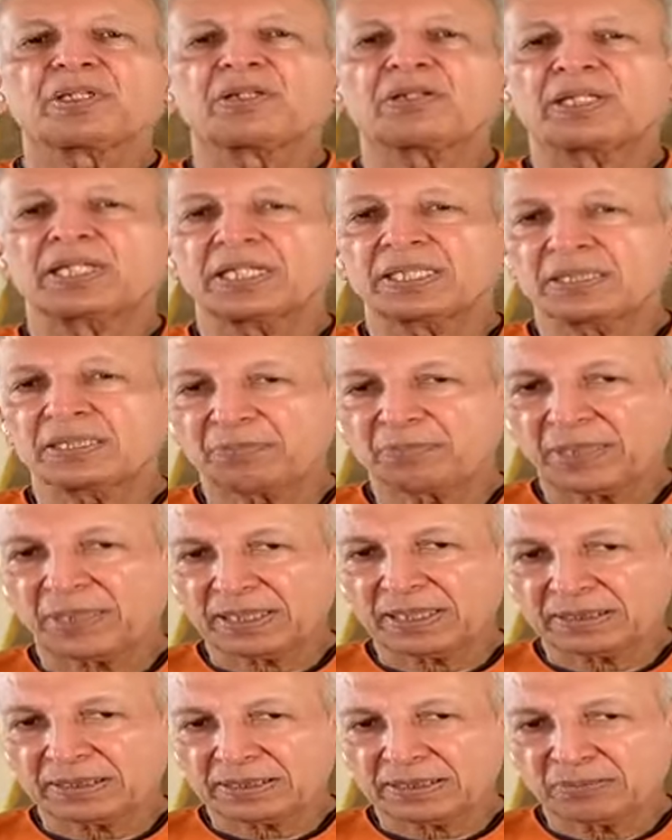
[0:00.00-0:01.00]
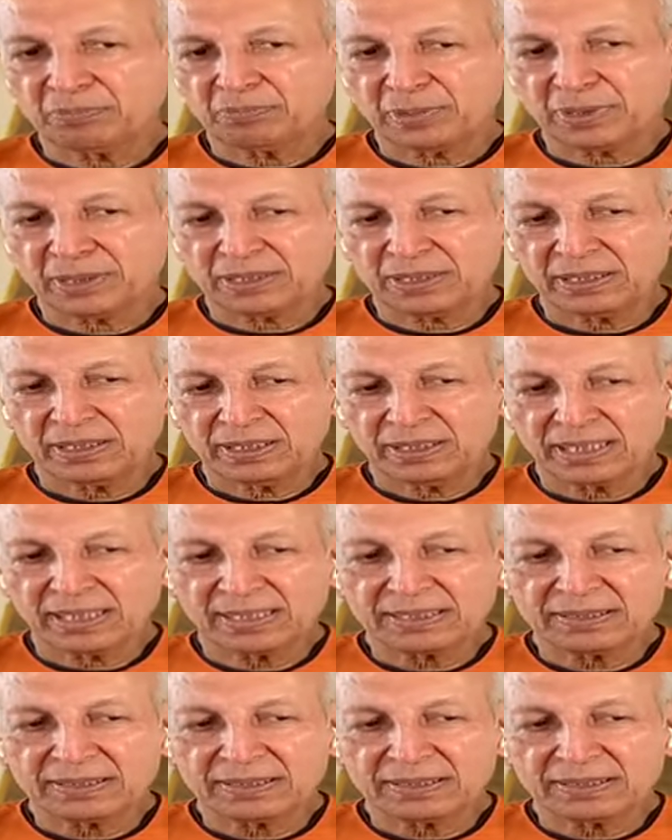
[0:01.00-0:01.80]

you get a parasympathetic